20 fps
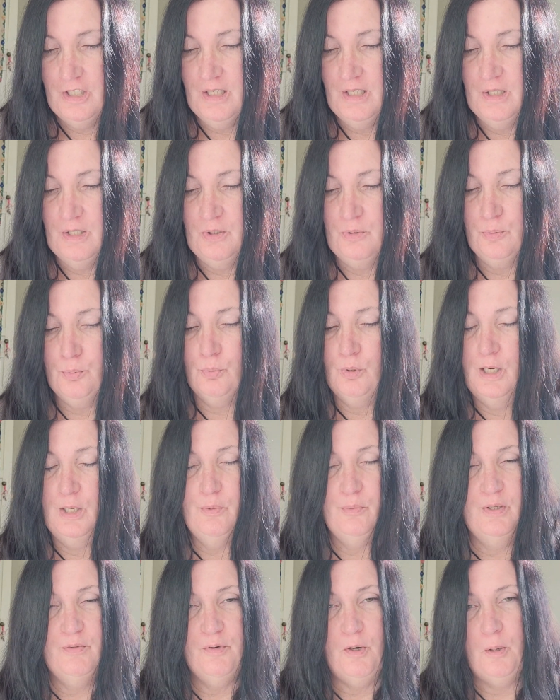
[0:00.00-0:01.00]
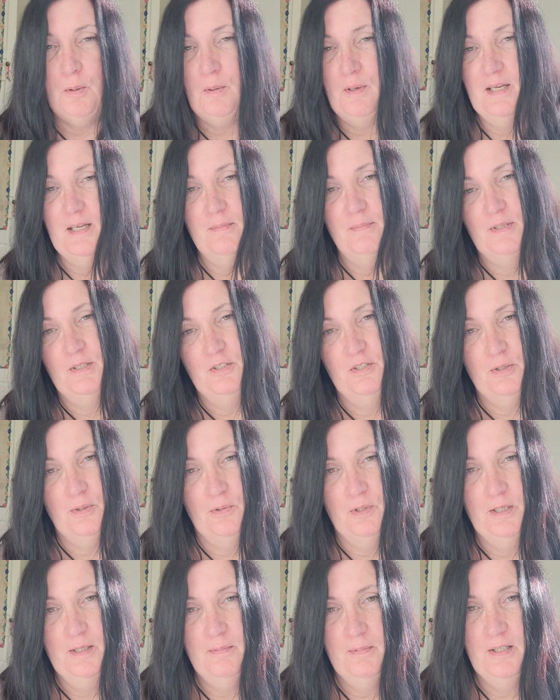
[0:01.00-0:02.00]
is what we've already been
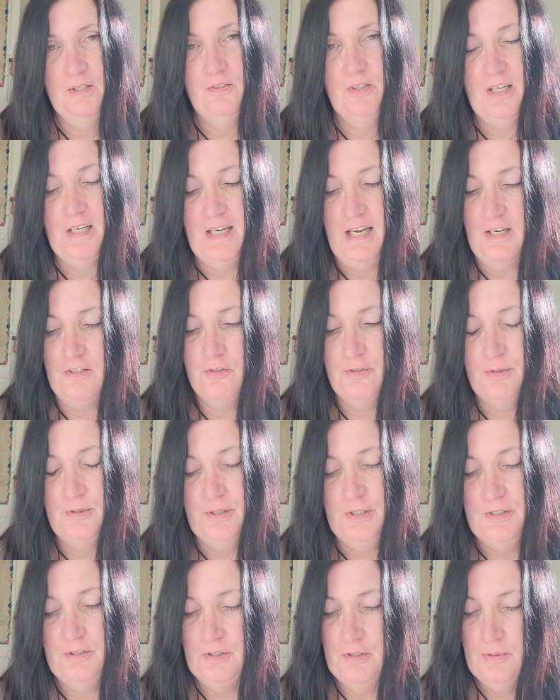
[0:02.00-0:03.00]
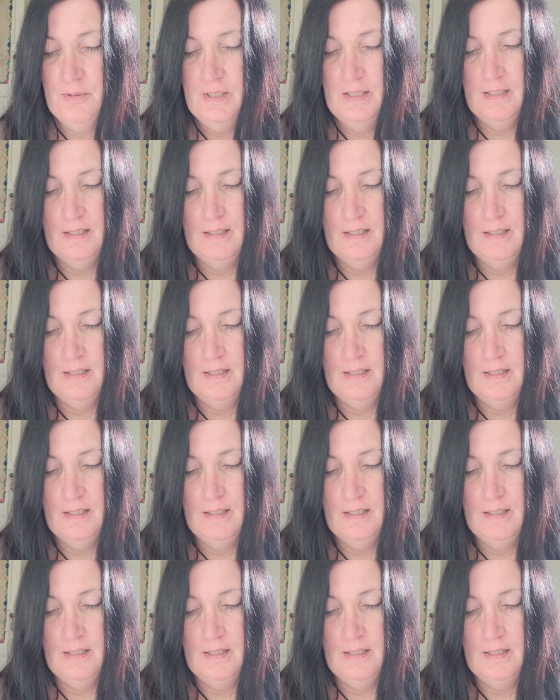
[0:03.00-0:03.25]
doing because I naturally do it.